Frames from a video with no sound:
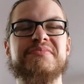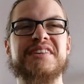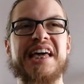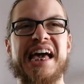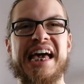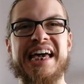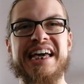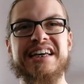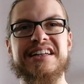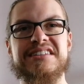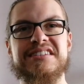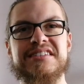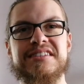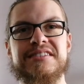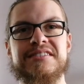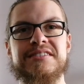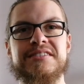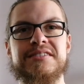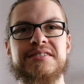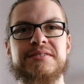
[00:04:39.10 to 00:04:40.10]

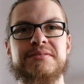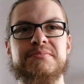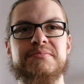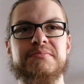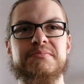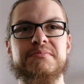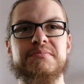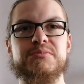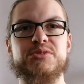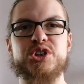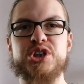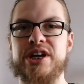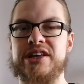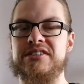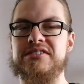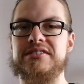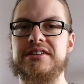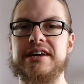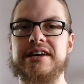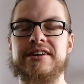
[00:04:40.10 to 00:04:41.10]
hated
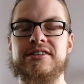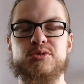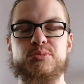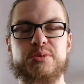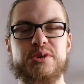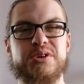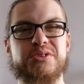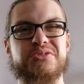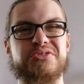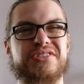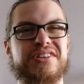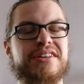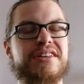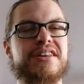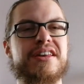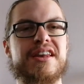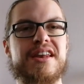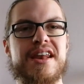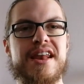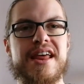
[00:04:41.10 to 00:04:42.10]
chest days because I
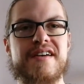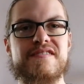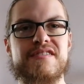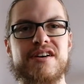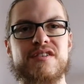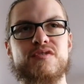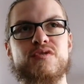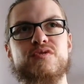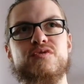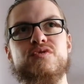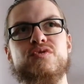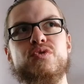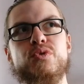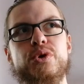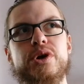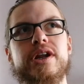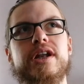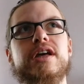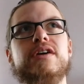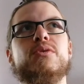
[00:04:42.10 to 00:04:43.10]
never
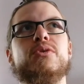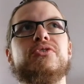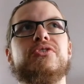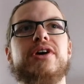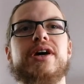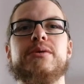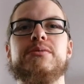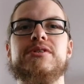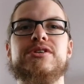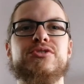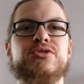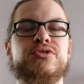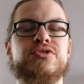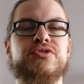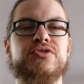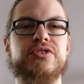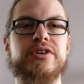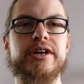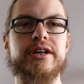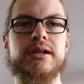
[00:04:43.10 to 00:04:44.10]
really was able to
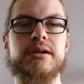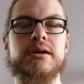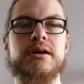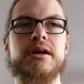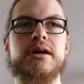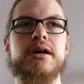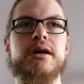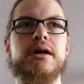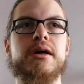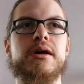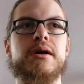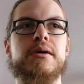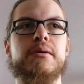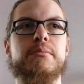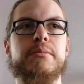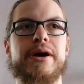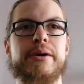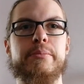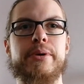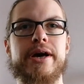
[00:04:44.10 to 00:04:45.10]
feel
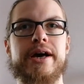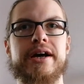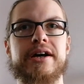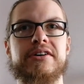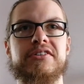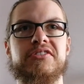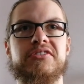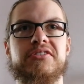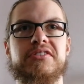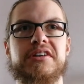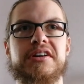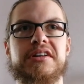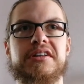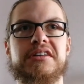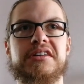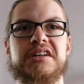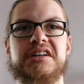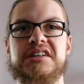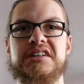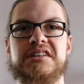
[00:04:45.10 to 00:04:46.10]
my pecs
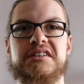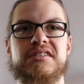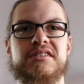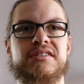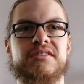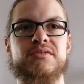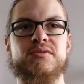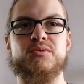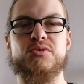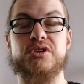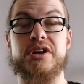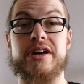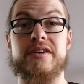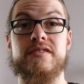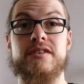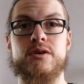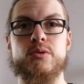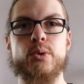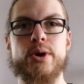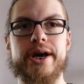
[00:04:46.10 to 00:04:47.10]
in
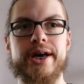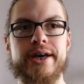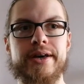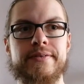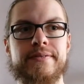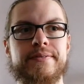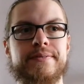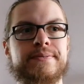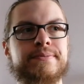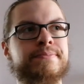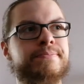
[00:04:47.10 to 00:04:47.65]
whatever way.